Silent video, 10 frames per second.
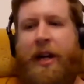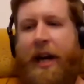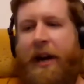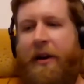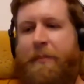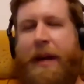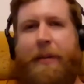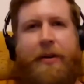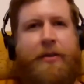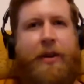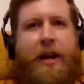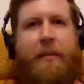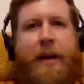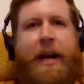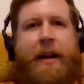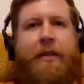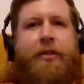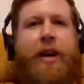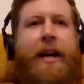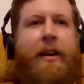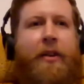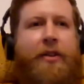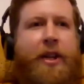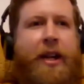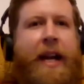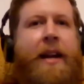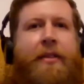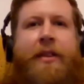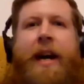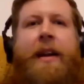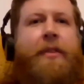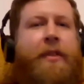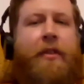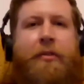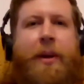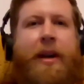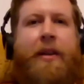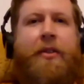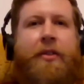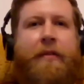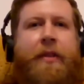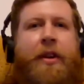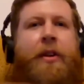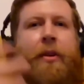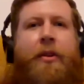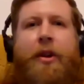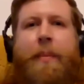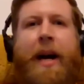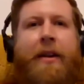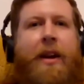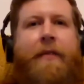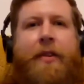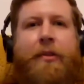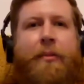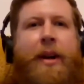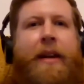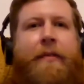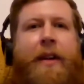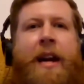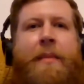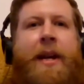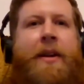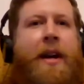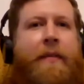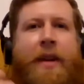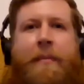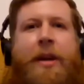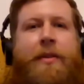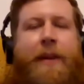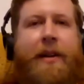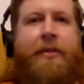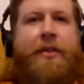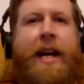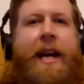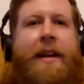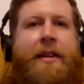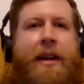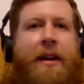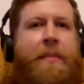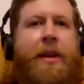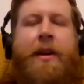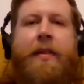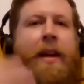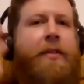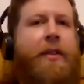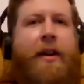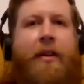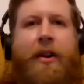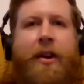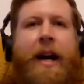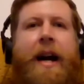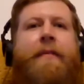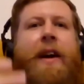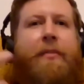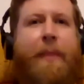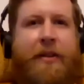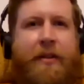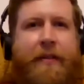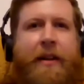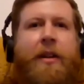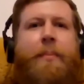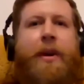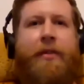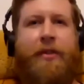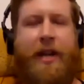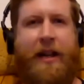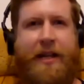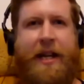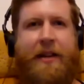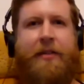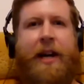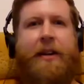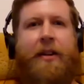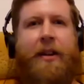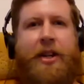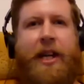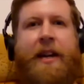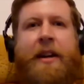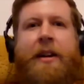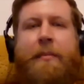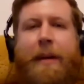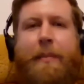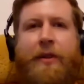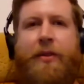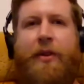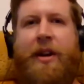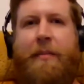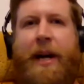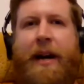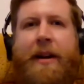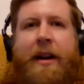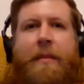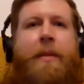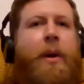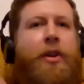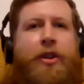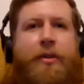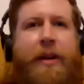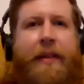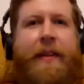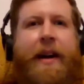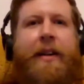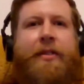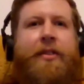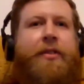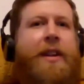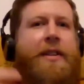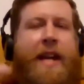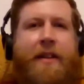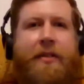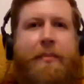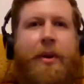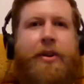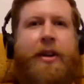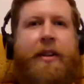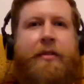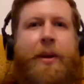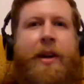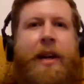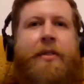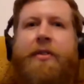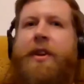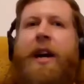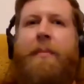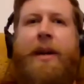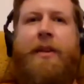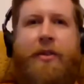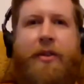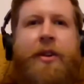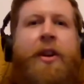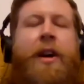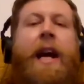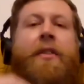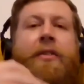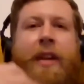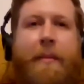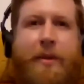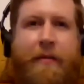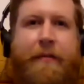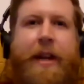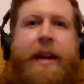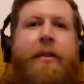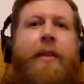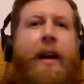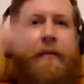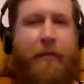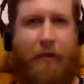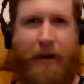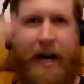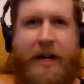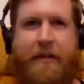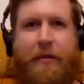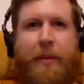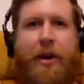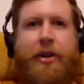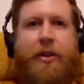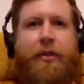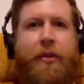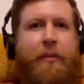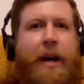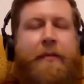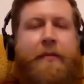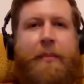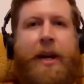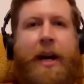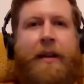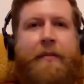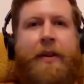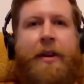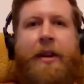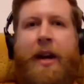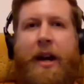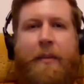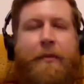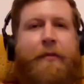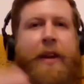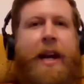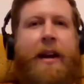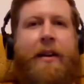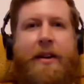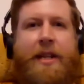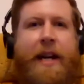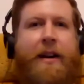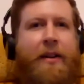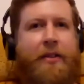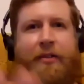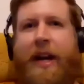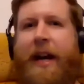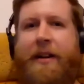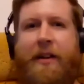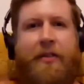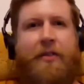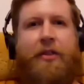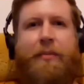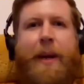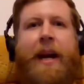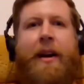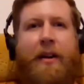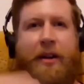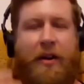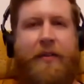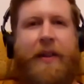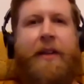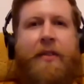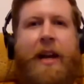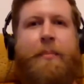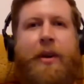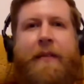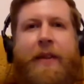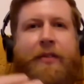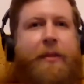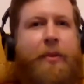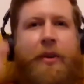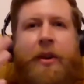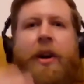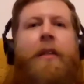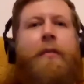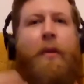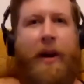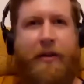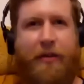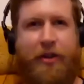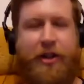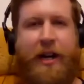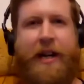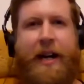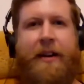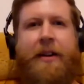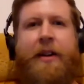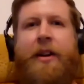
Um, people are talking about psychological insights or experiences of autobiographical reframing, kind of coming to understand um, things in their own life, aspects of their own personality and psychology. People are talking about um, emotional catharsis, intense emotional experiences, and coming to accept and feel their full range of emotions, all the way from kind of um, fear and terror to sadness and despair, and you know, things that they previously would avoid or shut out.